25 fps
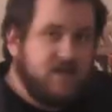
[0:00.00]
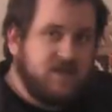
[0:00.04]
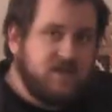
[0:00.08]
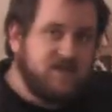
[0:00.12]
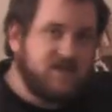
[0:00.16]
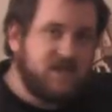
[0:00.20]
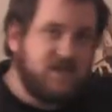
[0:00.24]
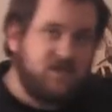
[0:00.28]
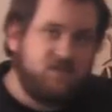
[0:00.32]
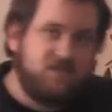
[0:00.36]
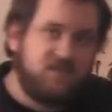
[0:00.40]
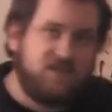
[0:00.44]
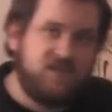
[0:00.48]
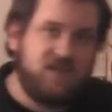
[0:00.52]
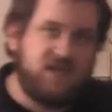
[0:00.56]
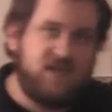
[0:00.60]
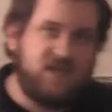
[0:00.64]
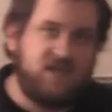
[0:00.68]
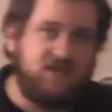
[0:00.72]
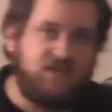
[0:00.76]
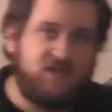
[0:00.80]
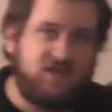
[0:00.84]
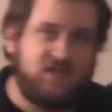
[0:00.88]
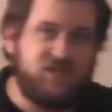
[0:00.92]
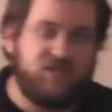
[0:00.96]
same
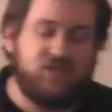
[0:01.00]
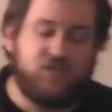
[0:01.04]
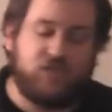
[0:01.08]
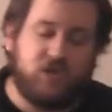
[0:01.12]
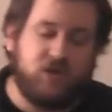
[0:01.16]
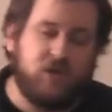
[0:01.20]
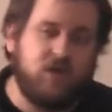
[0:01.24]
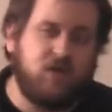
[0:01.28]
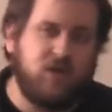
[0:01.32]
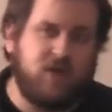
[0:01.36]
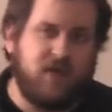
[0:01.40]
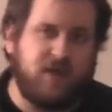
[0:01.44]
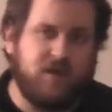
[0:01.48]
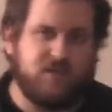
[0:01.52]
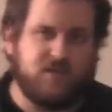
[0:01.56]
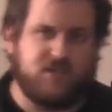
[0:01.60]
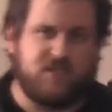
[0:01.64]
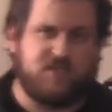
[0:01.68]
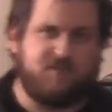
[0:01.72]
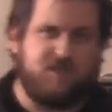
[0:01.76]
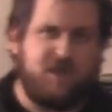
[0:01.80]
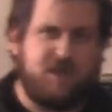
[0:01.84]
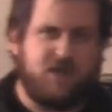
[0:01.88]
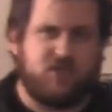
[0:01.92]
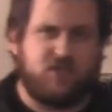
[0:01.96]
thing. These Euro games
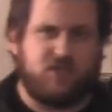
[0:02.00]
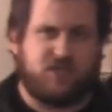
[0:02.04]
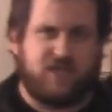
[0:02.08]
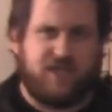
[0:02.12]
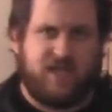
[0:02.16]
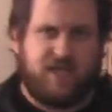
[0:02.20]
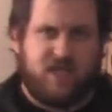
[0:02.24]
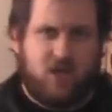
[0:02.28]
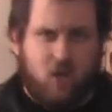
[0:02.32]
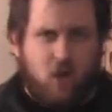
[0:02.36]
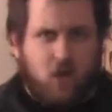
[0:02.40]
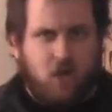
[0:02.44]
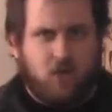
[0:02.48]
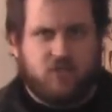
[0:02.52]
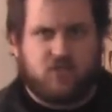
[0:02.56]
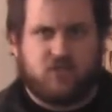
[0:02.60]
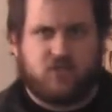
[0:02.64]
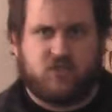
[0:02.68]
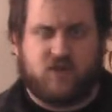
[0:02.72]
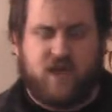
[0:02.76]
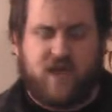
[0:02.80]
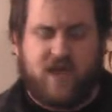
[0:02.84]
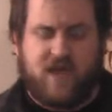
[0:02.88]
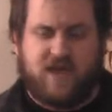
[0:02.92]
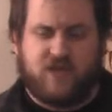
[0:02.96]
especially, all
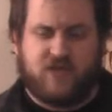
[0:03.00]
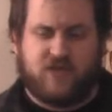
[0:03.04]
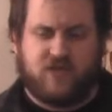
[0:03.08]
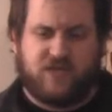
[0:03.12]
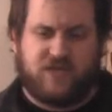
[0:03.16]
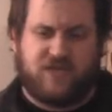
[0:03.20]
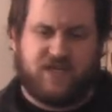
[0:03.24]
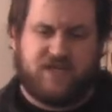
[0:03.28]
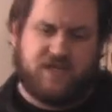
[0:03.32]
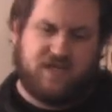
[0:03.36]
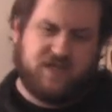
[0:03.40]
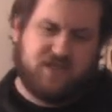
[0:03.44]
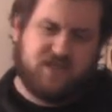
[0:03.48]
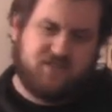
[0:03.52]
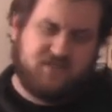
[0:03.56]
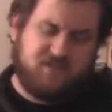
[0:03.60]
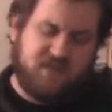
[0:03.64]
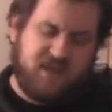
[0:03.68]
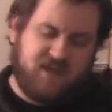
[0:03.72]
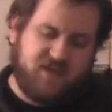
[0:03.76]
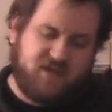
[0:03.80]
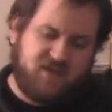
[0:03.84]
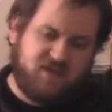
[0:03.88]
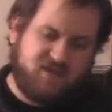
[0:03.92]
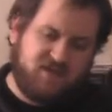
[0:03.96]
strategy is
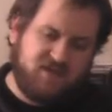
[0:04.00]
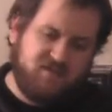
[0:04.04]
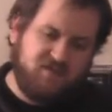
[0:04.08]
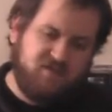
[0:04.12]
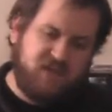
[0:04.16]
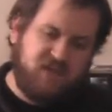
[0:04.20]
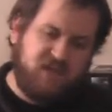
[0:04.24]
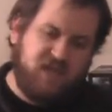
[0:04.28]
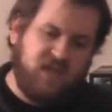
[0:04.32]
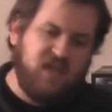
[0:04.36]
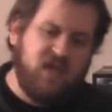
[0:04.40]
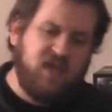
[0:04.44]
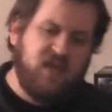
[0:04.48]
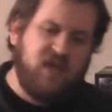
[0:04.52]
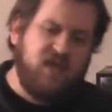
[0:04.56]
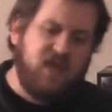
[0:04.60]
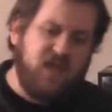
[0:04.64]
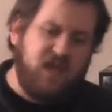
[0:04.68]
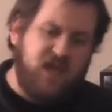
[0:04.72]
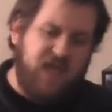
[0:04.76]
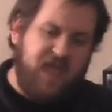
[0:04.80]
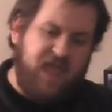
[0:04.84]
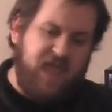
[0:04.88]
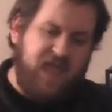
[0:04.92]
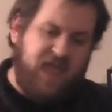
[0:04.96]
meant to be
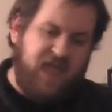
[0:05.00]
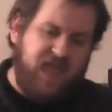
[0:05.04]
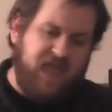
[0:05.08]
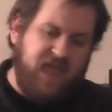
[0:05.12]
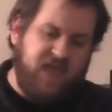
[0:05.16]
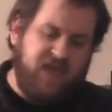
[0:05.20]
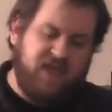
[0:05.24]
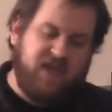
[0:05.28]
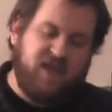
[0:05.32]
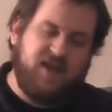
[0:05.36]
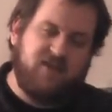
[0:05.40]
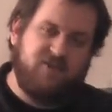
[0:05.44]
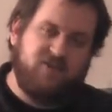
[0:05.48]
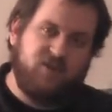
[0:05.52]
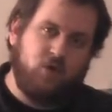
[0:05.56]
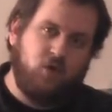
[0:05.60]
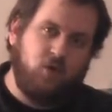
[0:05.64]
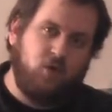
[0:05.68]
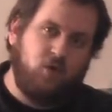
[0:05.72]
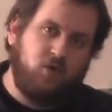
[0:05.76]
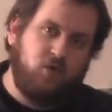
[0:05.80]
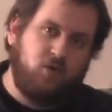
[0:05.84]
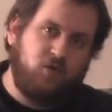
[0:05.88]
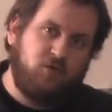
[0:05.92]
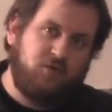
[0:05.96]
a kind of an
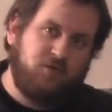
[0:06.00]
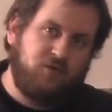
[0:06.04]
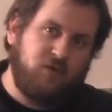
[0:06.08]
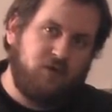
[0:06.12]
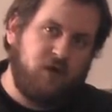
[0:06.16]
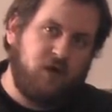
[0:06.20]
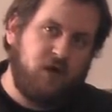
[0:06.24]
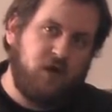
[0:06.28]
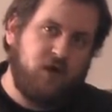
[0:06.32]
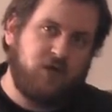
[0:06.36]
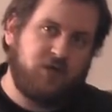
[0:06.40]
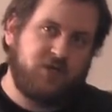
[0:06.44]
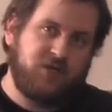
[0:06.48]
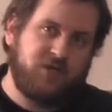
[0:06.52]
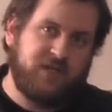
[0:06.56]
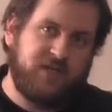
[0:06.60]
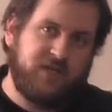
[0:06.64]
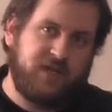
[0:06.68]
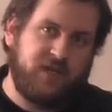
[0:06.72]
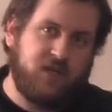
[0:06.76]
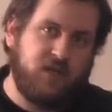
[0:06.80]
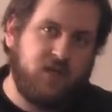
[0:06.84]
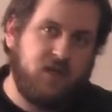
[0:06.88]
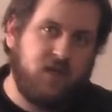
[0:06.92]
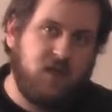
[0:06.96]

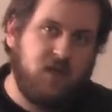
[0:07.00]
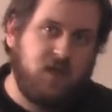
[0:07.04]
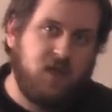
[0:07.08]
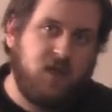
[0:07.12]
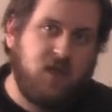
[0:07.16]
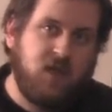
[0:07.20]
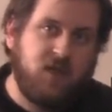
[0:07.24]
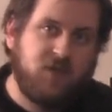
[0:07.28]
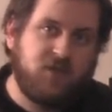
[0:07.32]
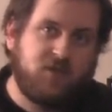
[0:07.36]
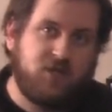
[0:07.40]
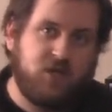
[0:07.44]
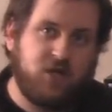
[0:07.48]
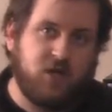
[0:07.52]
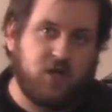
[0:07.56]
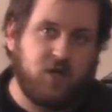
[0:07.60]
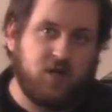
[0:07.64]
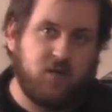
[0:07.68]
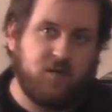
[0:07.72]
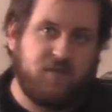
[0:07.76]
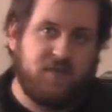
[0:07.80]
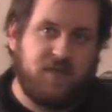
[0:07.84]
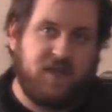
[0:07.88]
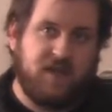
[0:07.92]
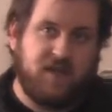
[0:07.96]
overarching
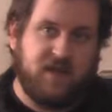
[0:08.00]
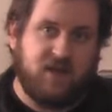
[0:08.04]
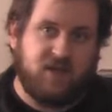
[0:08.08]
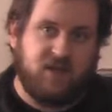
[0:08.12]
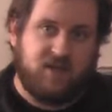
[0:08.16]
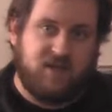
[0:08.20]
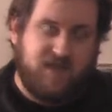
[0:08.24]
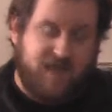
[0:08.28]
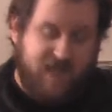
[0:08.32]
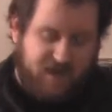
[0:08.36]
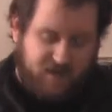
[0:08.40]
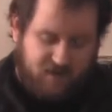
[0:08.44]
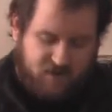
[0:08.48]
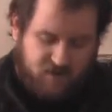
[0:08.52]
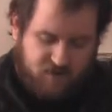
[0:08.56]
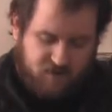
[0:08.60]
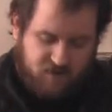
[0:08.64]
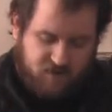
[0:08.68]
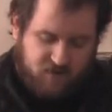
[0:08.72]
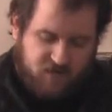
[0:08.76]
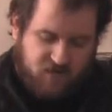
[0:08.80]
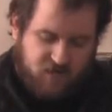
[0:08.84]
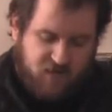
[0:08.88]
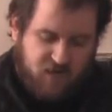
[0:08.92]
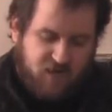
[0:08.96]
term that
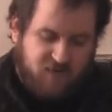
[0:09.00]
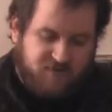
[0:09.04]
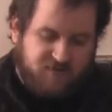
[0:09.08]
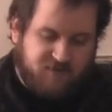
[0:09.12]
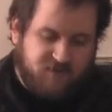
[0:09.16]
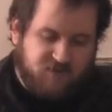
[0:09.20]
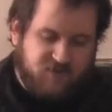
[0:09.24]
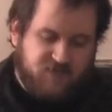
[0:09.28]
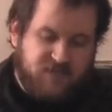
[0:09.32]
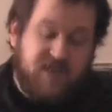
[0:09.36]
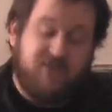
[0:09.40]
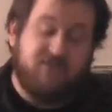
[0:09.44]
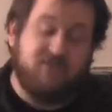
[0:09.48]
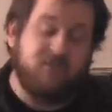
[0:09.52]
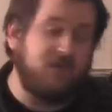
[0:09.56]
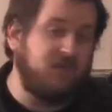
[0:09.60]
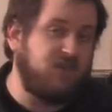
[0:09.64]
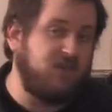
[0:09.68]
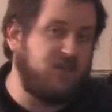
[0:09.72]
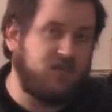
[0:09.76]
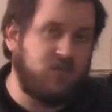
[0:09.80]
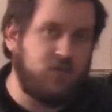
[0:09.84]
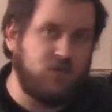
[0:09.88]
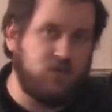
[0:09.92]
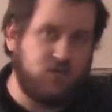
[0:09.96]
covers
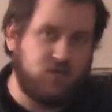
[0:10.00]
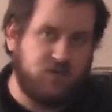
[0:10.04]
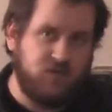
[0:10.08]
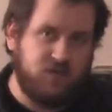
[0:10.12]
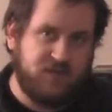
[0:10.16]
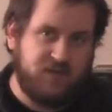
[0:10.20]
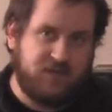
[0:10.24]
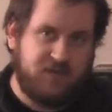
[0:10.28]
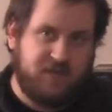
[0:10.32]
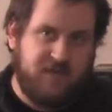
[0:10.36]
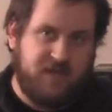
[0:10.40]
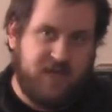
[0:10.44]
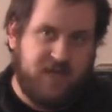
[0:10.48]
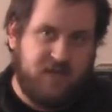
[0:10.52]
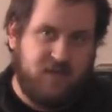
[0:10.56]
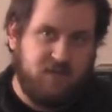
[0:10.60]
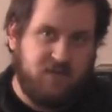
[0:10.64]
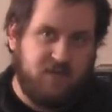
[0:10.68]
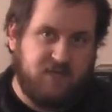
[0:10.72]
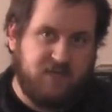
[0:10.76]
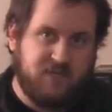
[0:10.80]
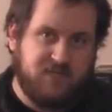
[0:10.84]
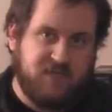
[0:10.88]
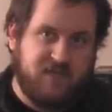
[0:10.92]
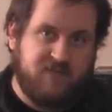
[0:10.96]
everything you do in the game,
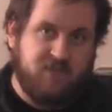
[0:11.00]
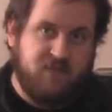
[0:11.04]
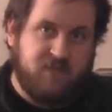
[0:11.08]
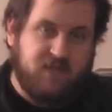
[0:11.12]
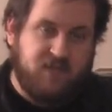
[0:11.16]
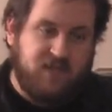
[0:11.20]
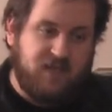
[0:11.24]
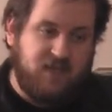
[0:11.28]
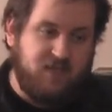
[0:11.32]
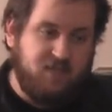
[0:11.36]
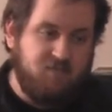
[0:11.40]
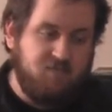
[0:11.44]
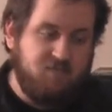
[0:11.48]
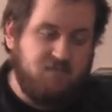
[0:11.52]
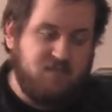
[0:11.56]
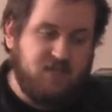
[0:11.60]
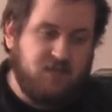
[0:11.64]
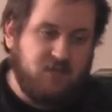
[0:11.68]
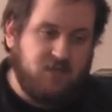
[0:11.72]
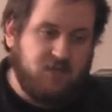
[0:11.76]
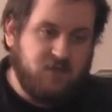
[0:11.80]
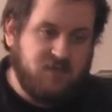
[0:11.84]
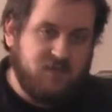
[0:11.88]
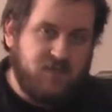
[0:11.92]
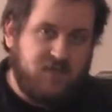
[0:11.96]
because everything
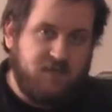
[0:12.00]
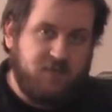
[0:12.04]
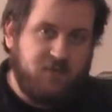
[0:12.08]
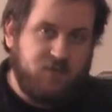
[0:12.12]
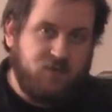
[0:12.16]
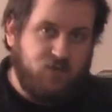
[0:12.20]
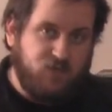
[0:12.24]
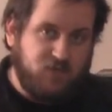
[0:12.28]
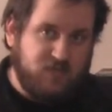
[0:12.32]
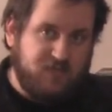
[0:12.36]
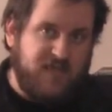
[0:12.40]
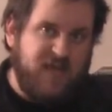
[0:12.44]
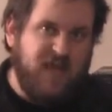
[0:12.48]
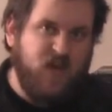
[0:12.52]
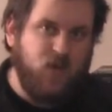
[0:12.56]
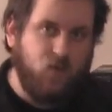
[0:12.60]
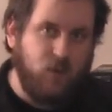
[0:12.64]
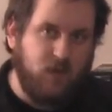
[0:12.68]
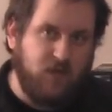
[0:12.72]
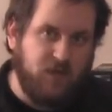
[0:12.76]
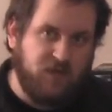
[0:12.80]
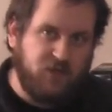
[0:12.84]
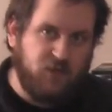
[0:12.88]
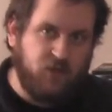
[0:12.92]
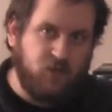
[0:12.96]
builds up towards how
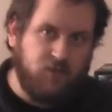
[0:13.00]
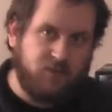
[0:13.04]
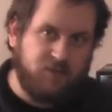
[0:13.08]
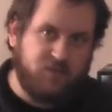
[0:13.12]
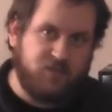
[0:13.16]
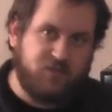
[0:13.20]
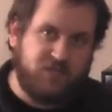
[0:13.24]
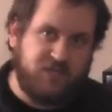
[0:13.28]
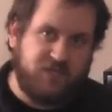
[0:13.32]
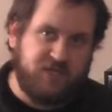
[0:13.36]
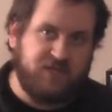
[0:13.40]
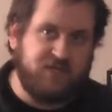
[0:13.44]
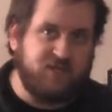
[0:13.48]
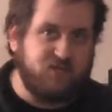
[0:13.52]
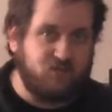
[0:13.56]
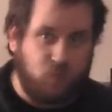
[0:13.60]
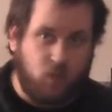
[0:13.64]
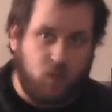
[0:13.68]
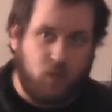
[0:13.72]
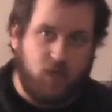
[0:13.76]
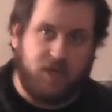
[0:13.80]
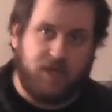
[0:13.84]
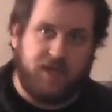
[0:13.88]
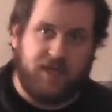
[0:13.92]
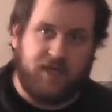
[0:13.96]
well your machine is
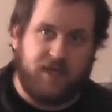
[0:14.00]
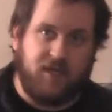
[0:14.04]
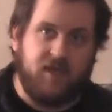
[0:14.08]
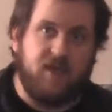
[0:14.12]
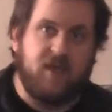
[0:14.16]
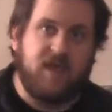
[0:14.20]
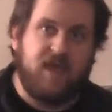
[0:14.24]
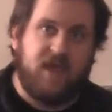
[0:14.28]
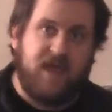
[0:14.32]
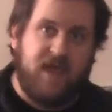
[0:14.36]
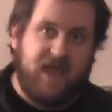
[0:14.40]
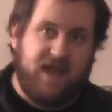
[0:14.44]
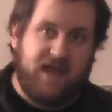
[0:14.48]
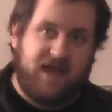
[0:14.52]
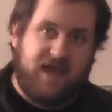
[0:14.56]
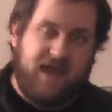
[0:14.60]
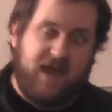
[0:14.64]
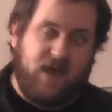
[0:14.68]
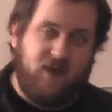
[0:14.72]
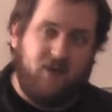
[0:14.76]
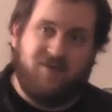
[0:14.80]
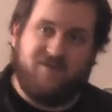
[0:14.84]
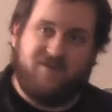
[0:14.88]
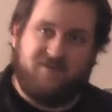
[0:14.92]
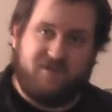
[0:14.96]
working and
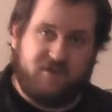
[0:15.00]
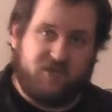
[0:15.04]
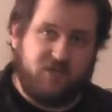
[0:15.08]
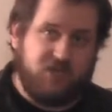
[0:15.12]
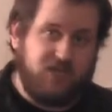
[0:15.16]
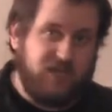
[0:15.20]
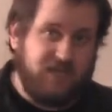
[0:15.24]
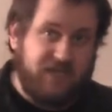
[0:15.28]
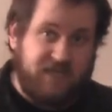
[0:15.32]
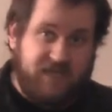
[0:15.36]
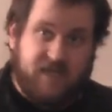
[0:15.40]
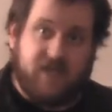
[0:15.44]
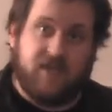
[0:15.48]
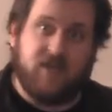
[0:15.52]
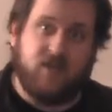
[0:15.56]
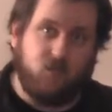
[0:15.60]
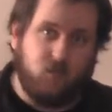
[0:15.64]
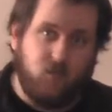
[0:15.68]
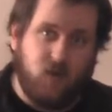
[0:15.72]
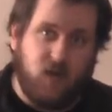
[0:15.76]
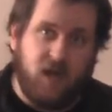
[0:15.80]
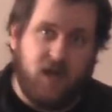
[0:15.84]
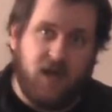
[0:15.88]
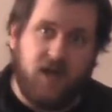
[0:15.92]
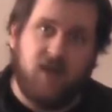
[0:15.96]
how efficiently it can
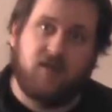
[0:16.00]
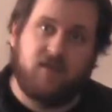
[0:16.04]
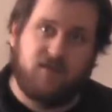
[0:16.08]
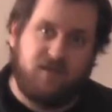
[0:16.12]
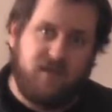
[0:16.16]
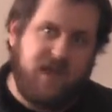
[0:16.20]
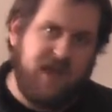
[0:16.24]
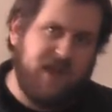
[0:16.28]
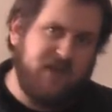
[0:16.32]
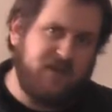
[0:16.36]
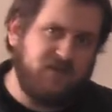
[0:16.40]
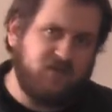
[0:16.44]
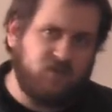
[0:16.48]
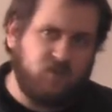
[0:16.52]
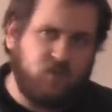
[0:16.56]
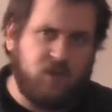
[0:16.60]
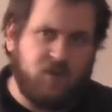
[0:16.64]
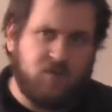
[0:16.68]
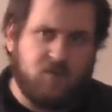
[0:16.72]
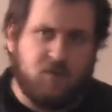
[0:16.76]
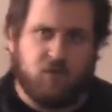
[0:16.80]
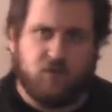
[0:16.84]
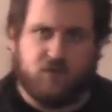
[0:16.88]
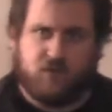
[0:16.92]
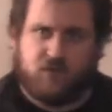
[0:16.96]
run. That is
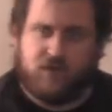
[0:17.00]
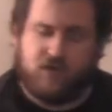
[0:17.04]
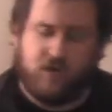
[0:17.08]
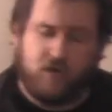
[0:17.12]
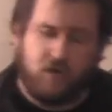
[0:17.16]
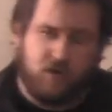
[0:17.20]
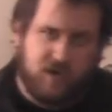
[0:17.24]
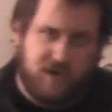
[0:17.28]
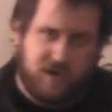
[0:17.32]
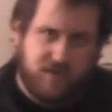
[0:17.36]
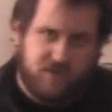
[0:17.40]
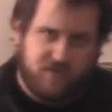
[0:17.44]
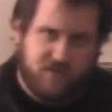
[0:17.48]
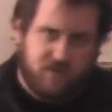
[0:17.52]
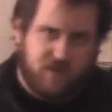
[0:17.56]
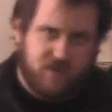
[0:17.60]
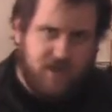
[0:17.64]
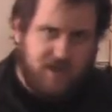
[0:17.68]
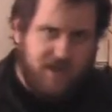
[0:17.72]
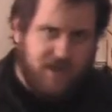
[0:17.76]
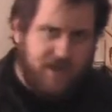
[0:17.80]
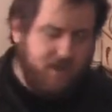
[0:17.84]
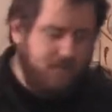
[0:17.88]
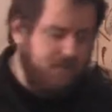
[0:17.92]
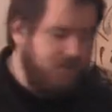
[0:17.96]
what most Euro games are
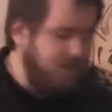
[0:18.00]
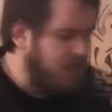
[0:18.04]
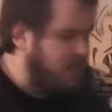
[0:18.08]
like.